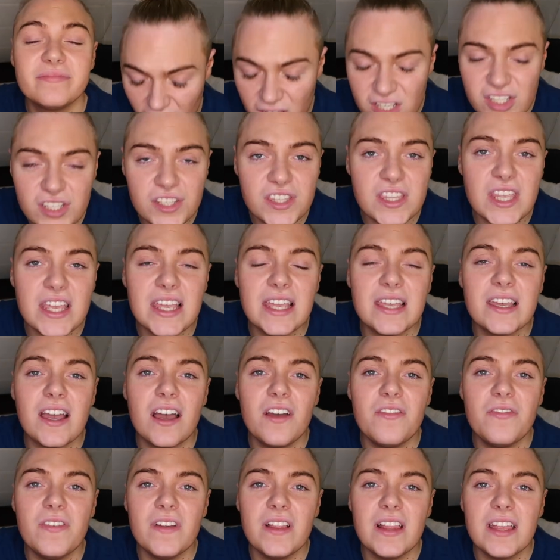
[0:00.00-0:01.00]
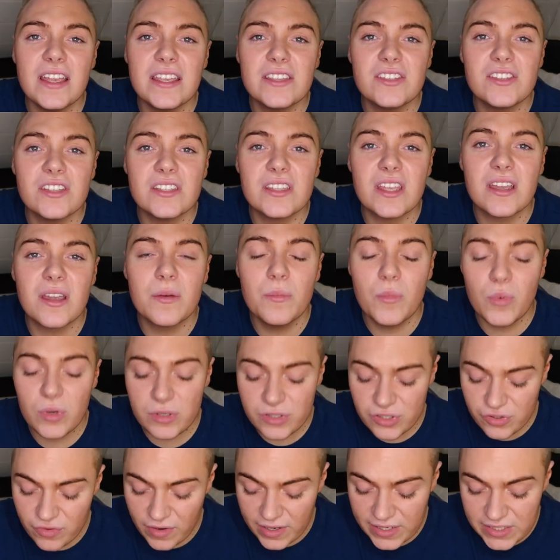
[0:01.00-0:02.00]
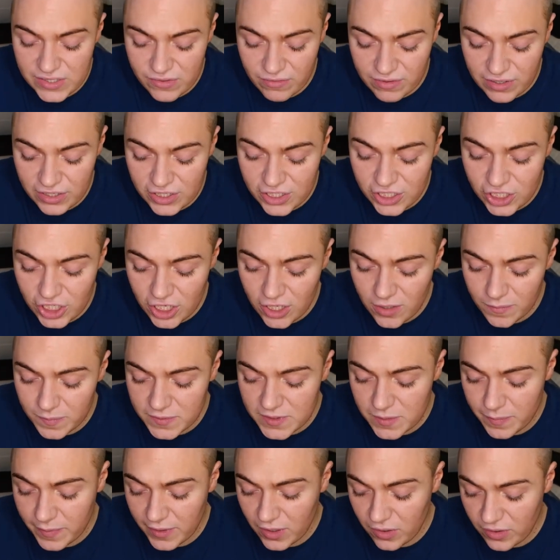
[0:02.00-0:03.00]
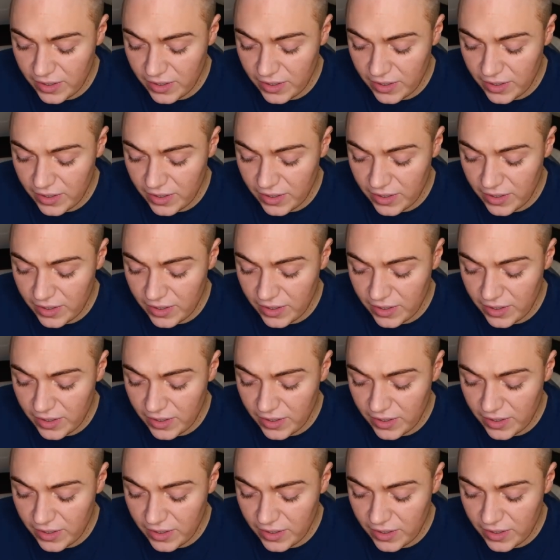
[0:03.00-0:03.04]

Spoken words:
I feel like it's just like a moisturizer in a tube, to be